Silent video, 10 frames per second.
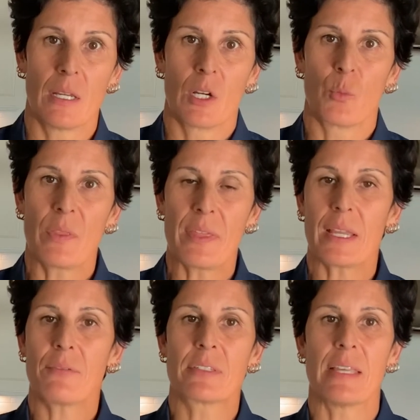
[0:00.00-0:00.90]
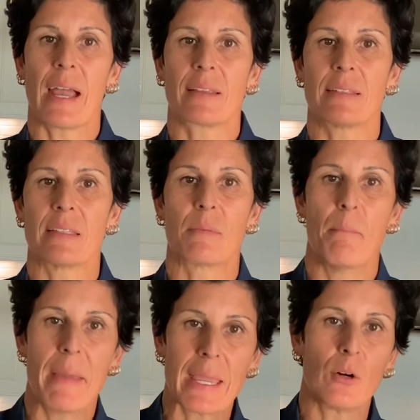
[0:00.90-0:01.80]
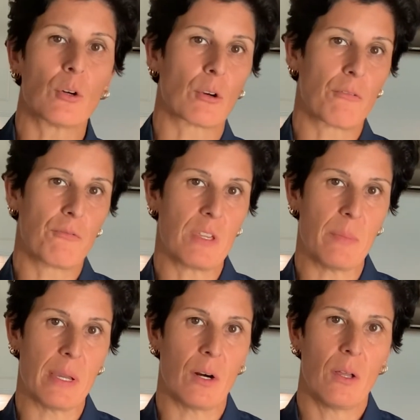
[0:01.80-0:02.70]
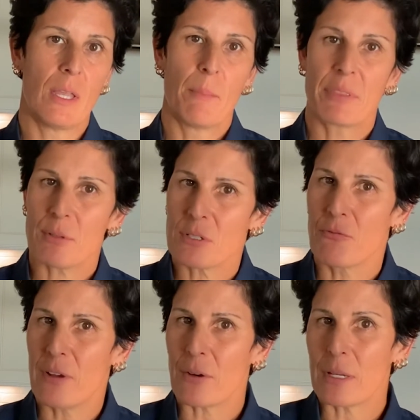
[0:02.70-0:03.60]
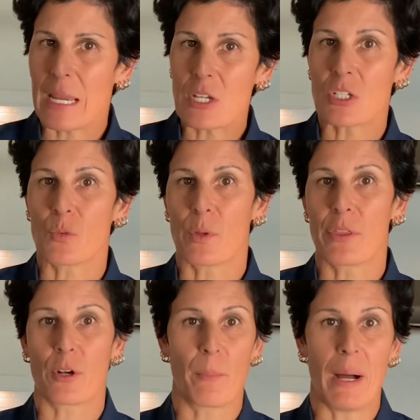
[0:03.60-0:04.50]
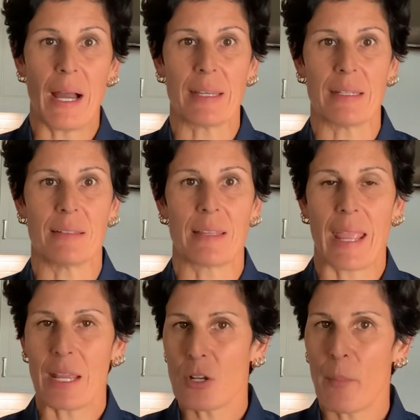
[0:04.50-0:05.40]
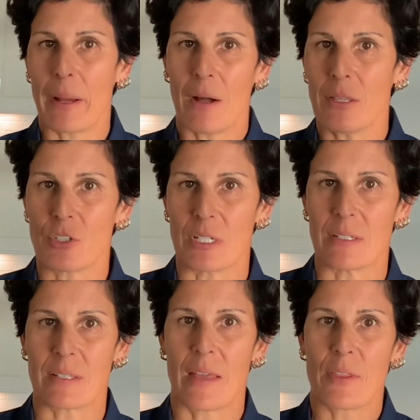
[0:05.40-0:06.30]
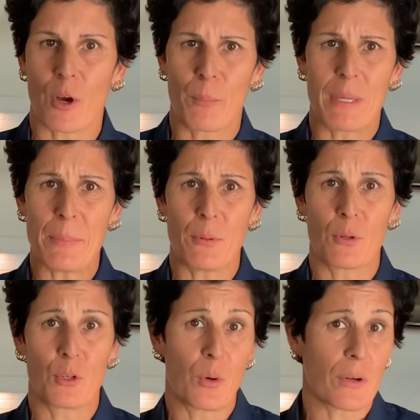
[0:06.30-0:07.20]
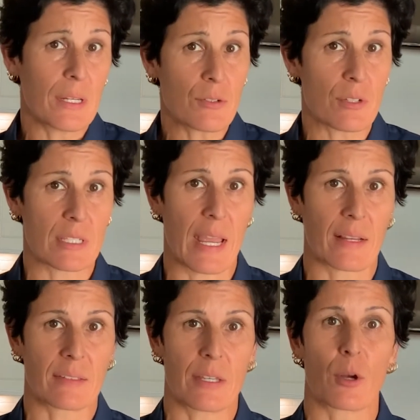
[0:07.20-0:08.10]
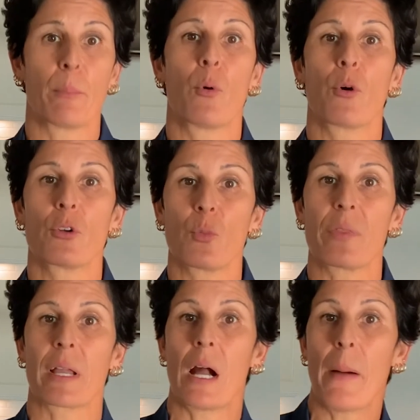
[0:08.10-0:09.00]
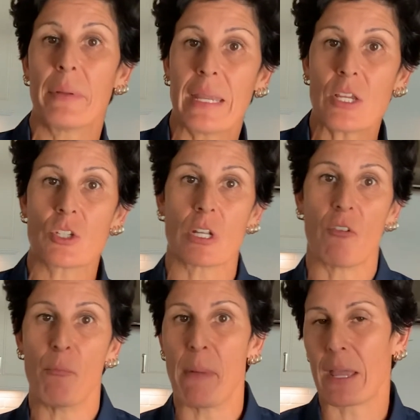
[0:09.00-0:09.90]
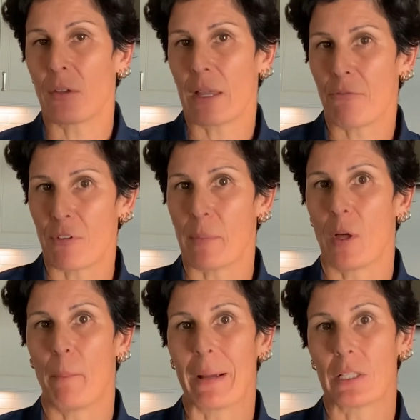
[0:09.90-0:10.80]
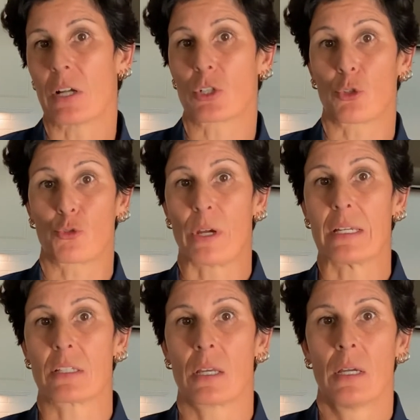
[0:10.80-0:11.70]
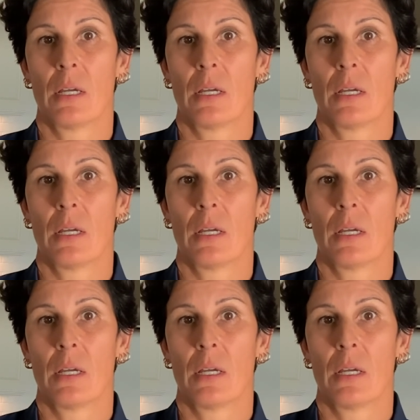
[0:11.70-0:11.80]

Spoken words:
We think of sex as male or female, but there is variation within our bodies and our biologies, and there are people who are intersex and are born with a combination of male and female biological traits.